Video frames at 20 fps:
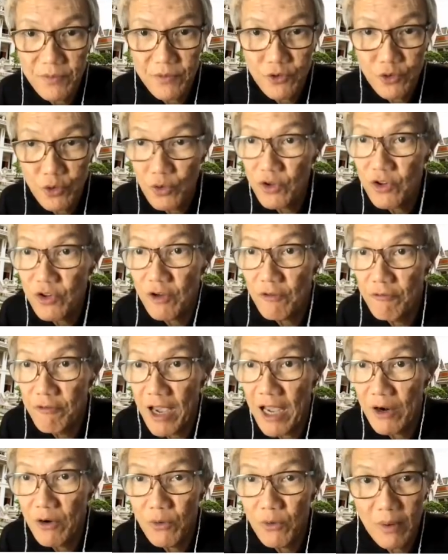Choose the
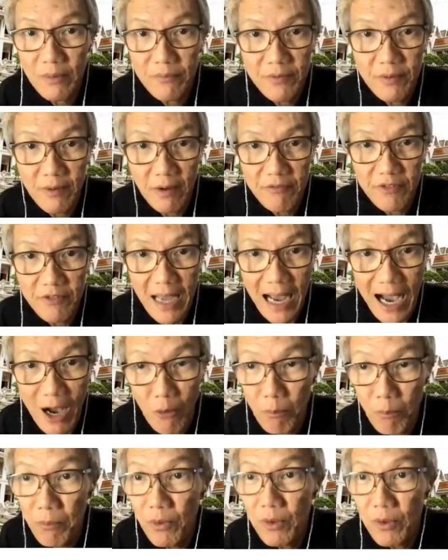value of the
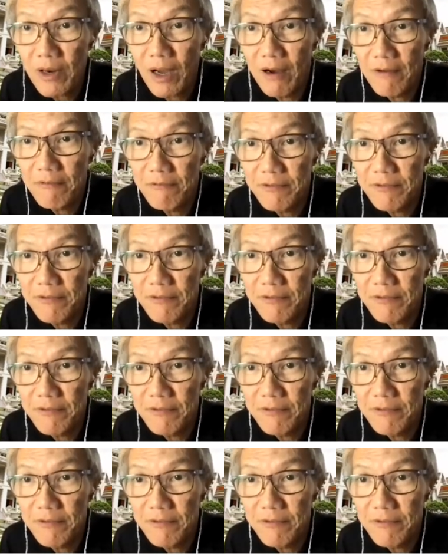output of